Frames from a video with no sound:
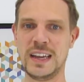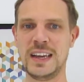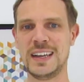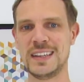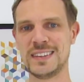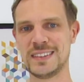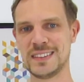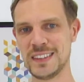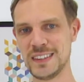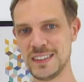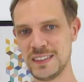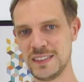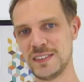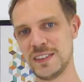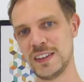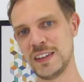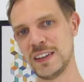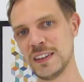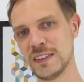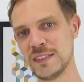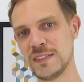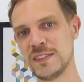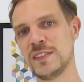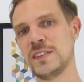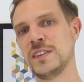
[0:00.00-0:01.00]
And this
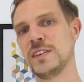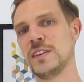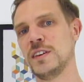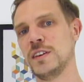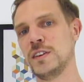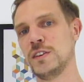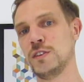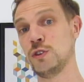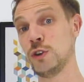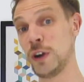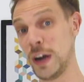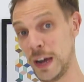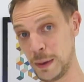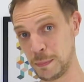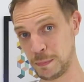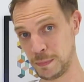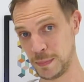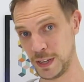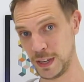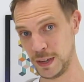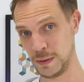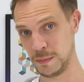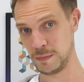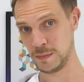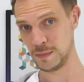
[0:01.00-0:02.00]
is your app
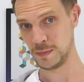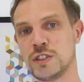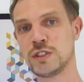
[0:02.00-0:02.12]
name.